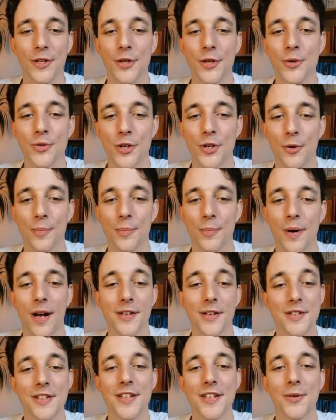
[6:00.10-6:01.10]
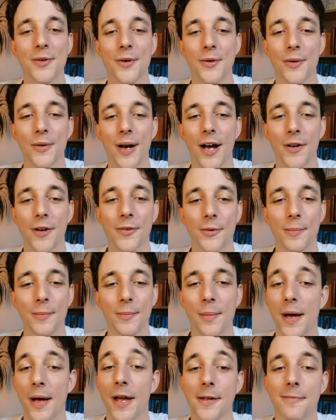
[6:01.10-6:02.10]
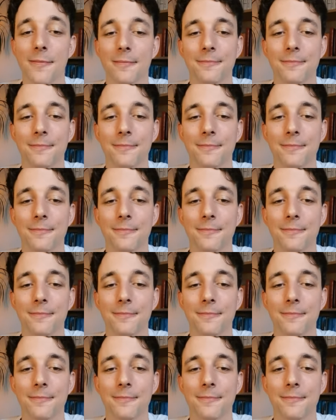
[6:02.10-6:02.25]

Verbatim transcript: you so much. See you around. Bye bye.